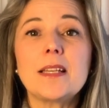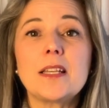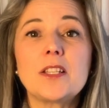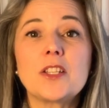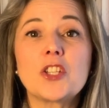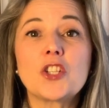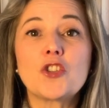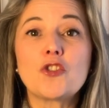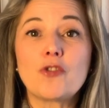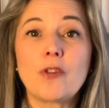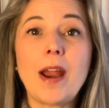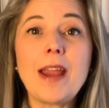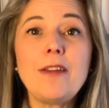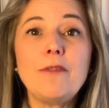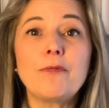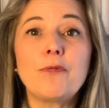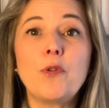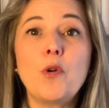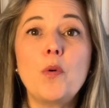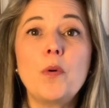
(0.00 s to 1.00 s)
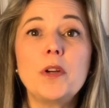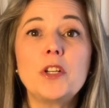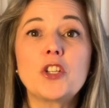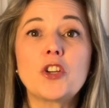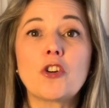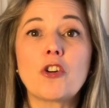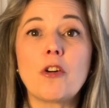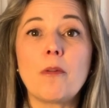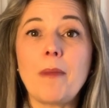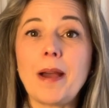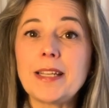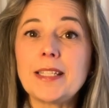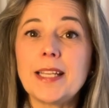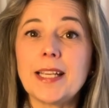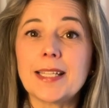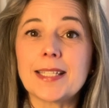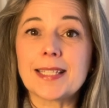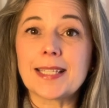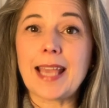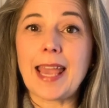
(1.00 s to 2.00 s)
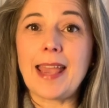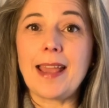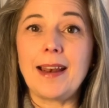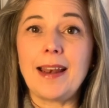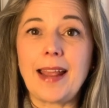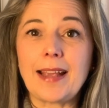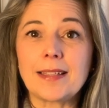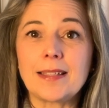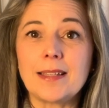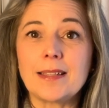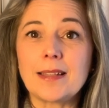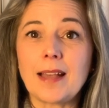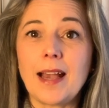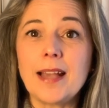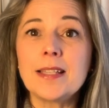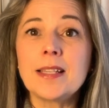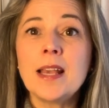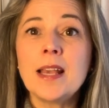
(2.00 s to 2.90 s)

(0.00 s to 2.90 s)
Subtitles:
straightforward chromatic scale exercise,